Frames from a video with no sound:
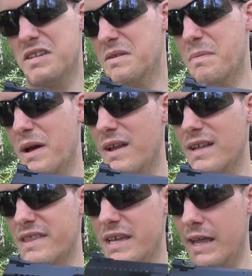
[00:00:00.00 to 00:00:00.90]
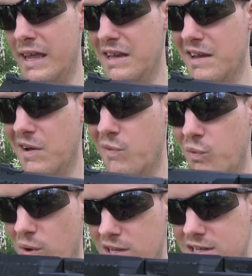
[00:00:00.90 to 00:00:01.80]
is about at the end of
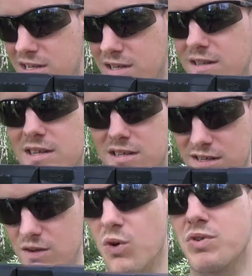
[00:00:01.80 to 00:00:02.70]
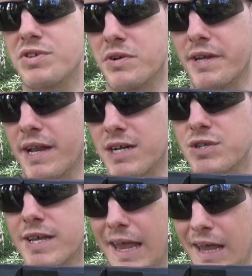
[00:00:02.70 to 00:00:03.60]
what it this holster can
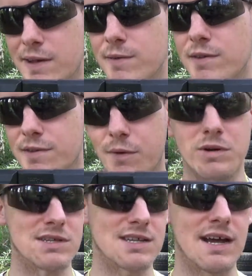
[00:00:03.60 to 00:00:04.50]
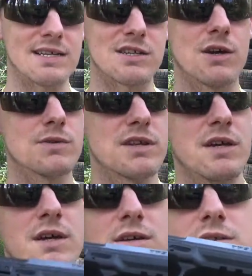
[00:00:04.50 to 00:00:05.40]
actually handle as far as size goes
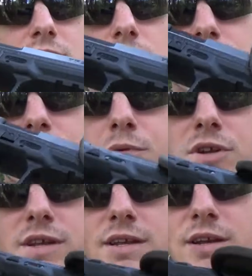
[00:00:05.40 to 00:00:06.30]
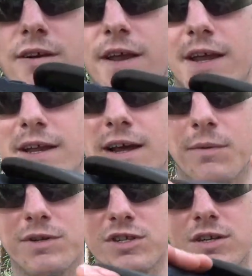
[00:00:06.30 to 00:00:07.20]
so we'll just put it in here and I
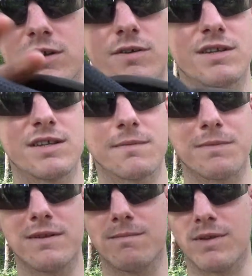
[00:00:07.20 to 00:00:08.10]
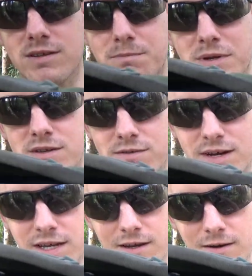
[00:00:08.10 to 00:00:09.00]
want you to notice something this piece
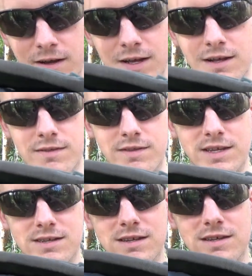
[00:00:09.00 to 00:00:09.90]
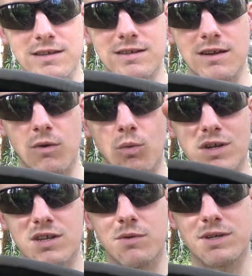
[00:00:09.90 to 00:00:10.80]
right here this is
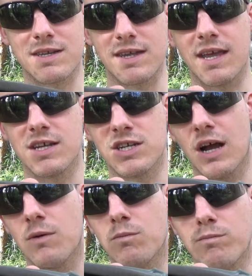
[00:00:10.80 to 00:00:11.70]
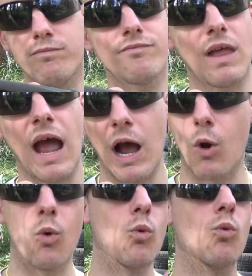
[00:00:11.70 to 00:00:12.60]
what's going to gauge how
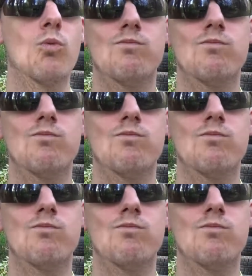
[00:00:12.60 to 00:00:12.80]
how